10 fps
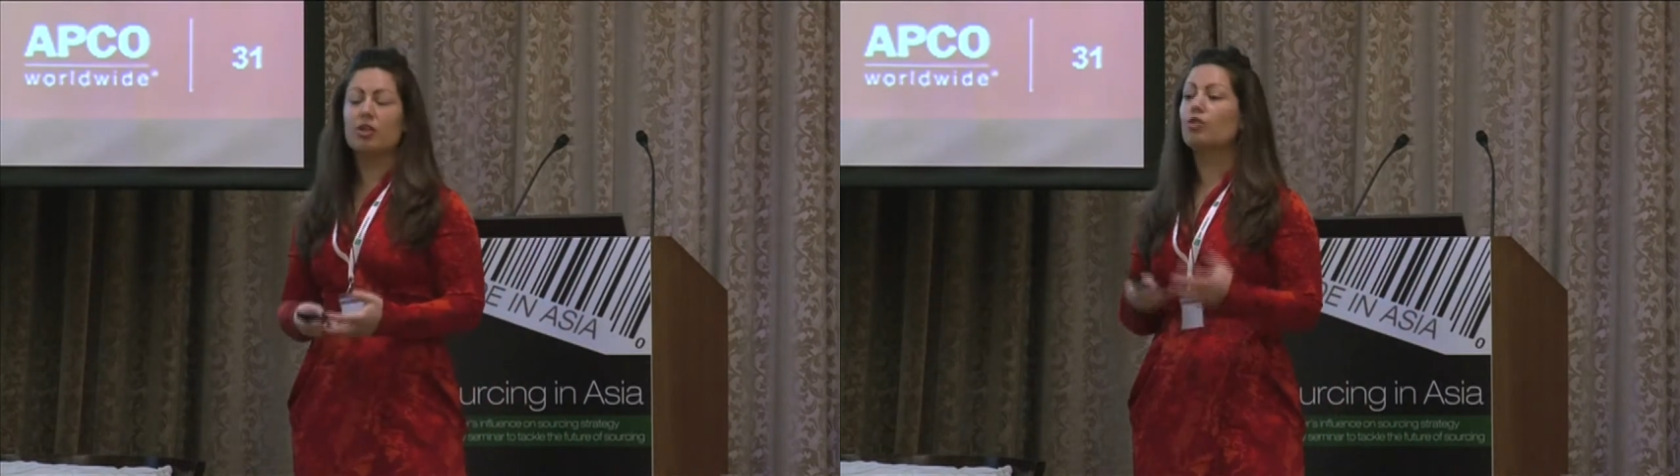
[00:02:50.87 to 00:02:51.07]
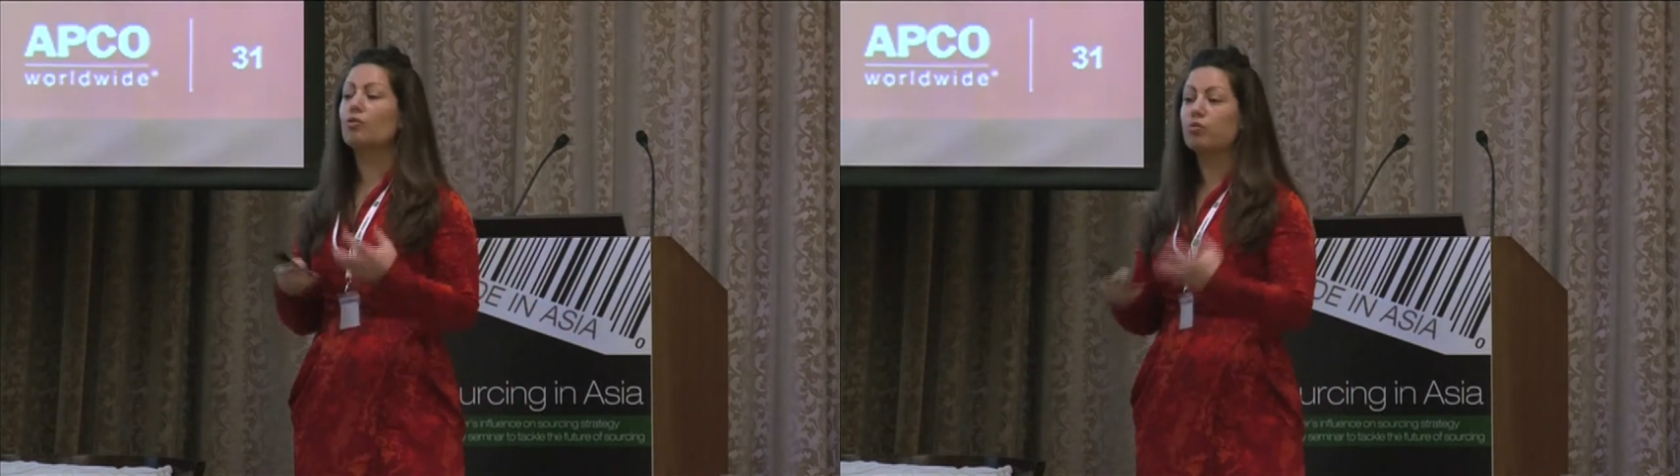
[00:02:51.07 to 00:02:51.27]

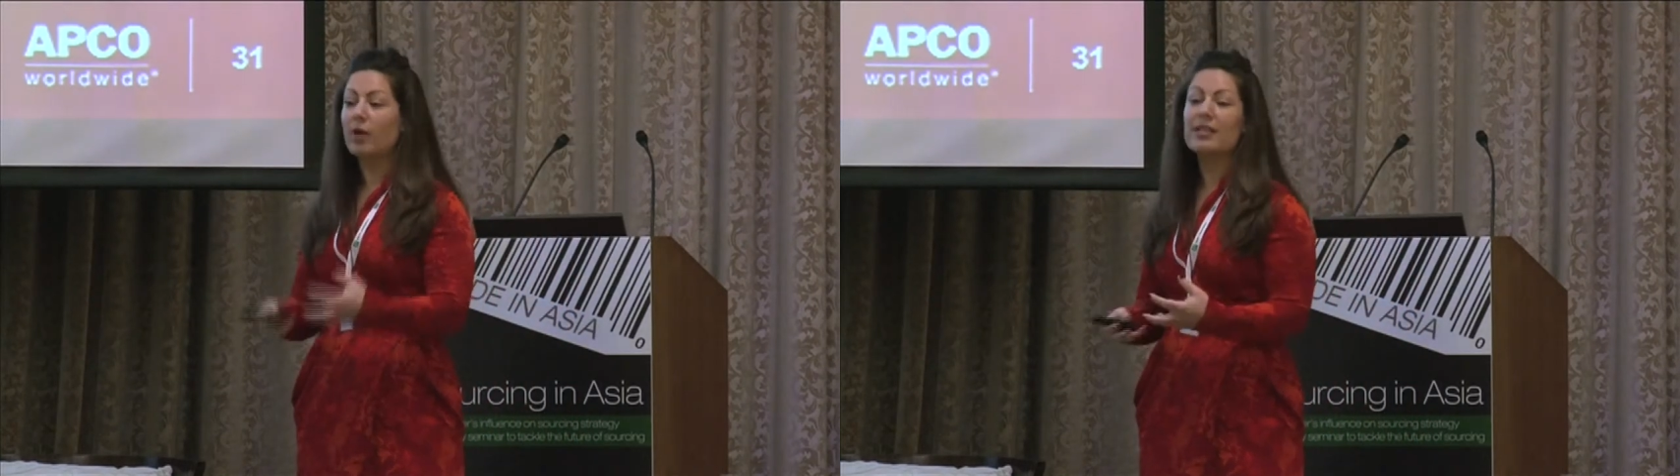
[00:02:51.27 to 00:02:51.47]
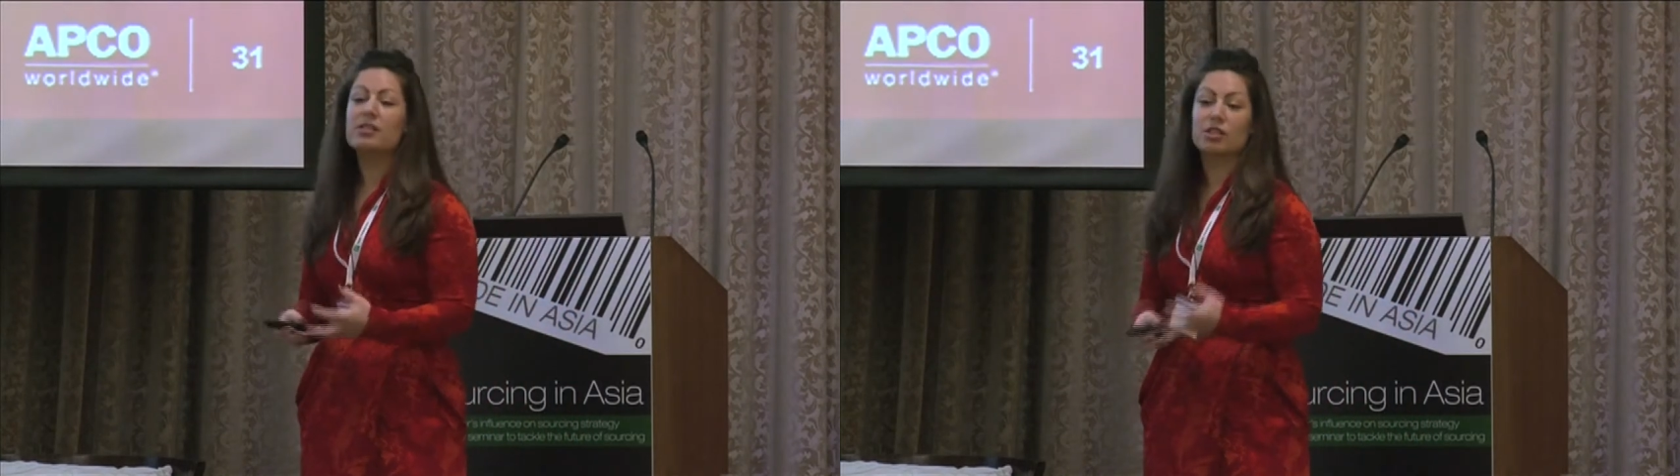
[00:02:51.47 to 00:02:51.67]
the
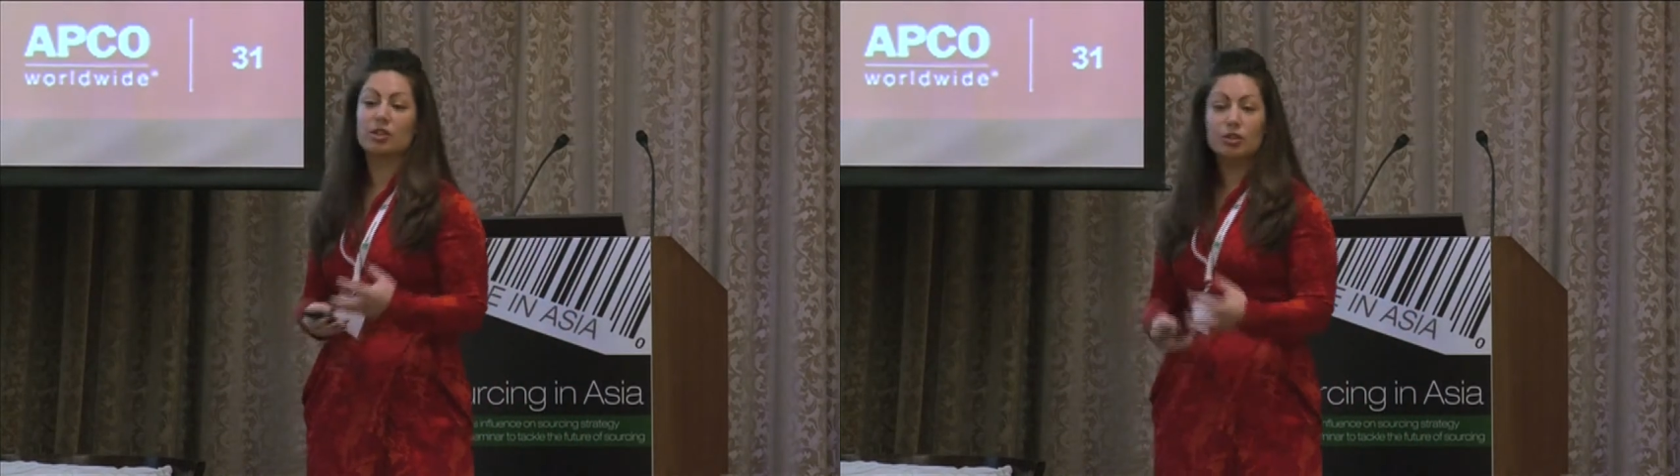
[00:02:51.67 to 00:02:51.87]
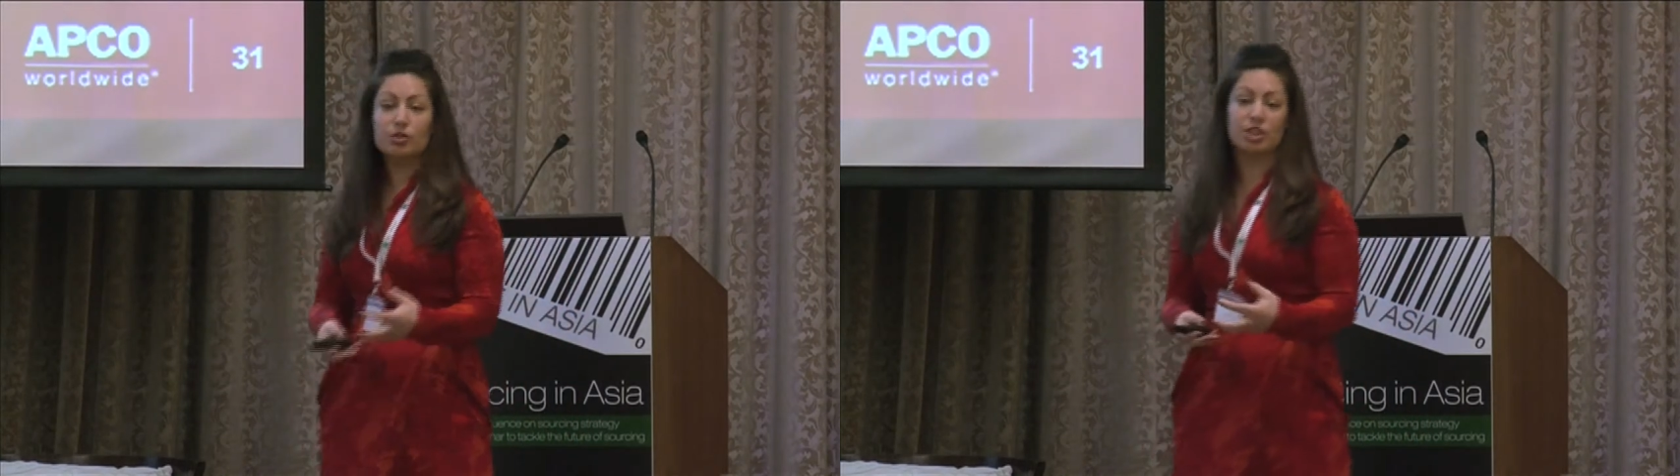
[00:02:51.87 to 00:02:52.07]
right
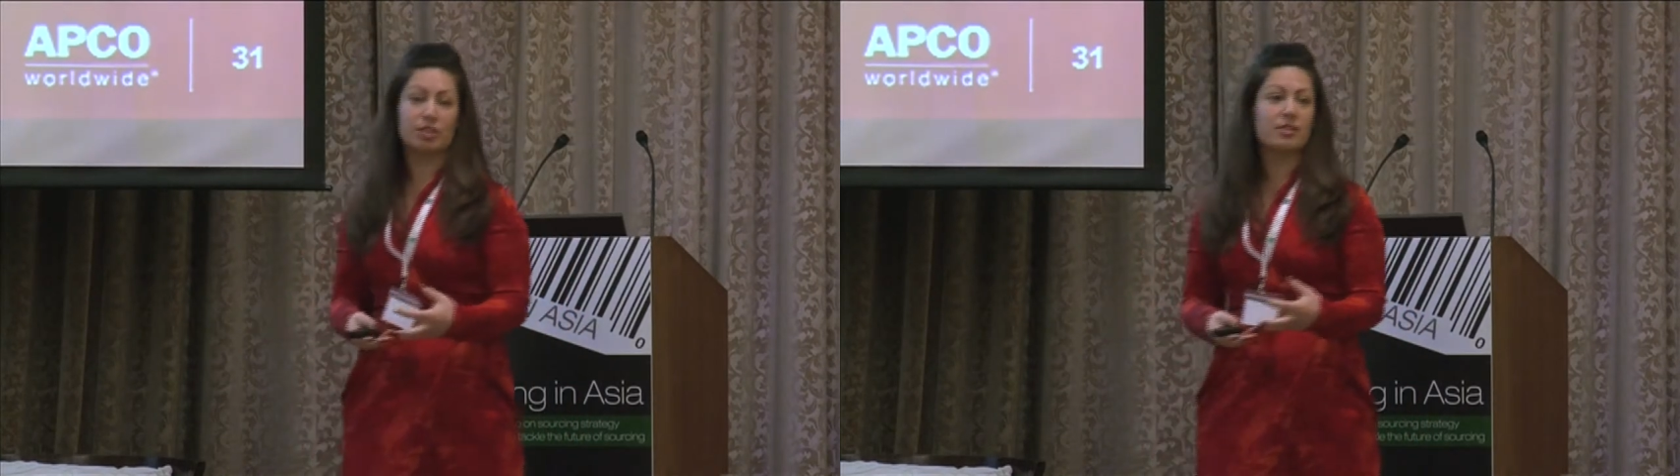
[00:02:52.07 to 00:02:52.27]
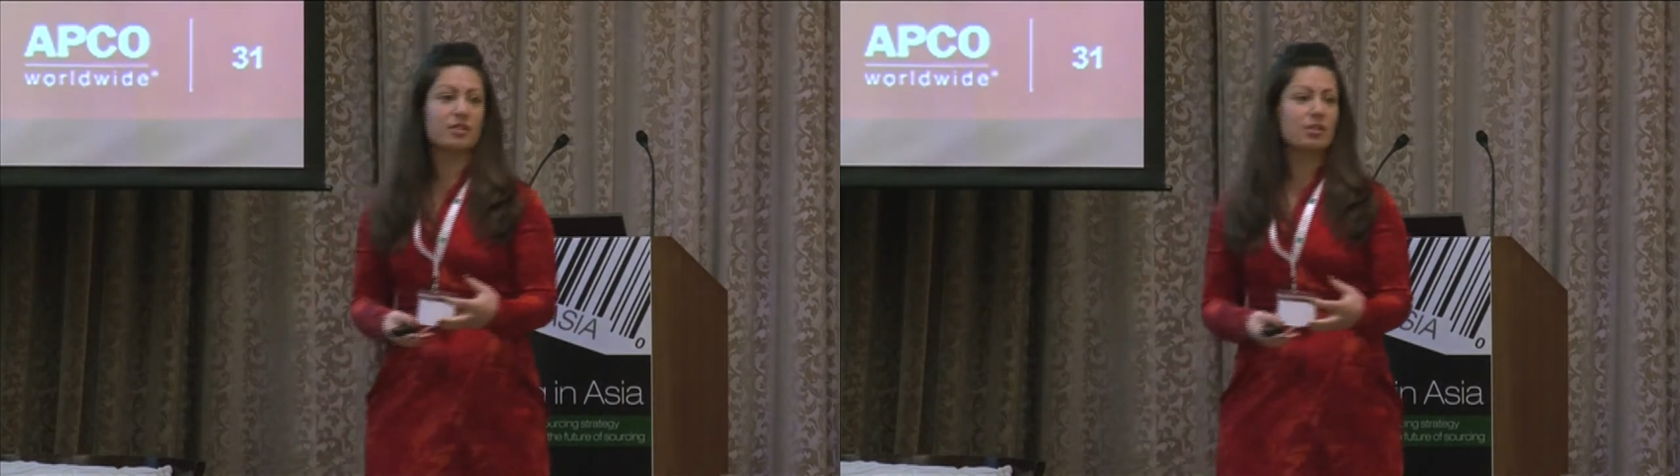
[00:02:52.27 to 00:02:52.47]

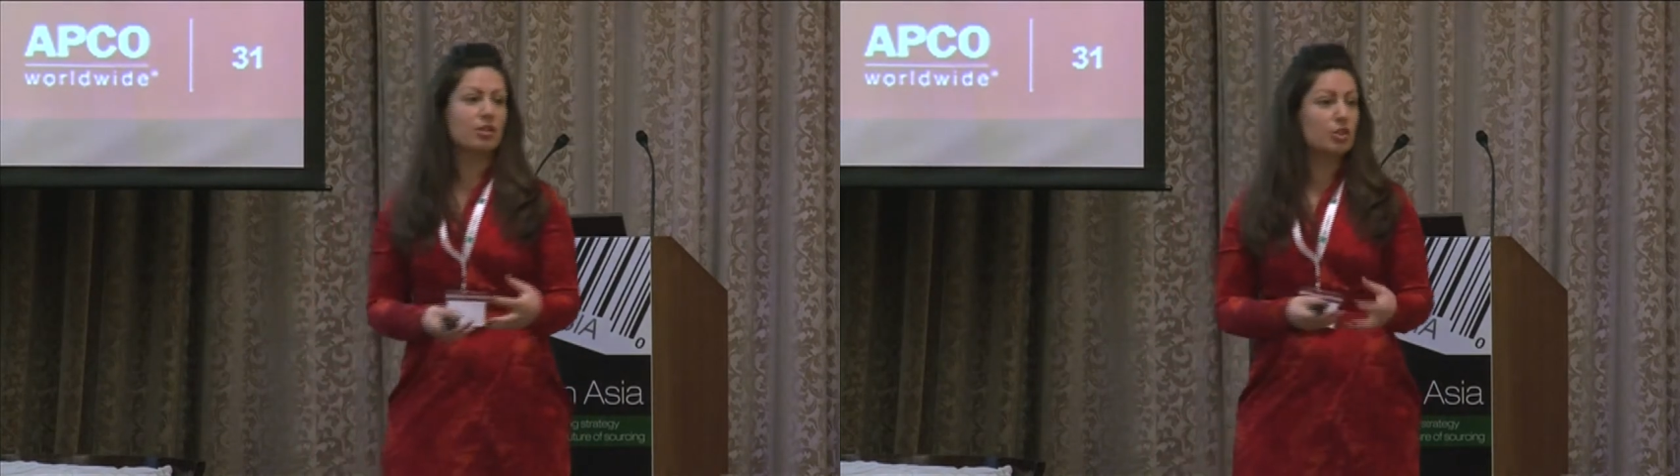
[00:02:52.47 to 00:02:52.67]
solutions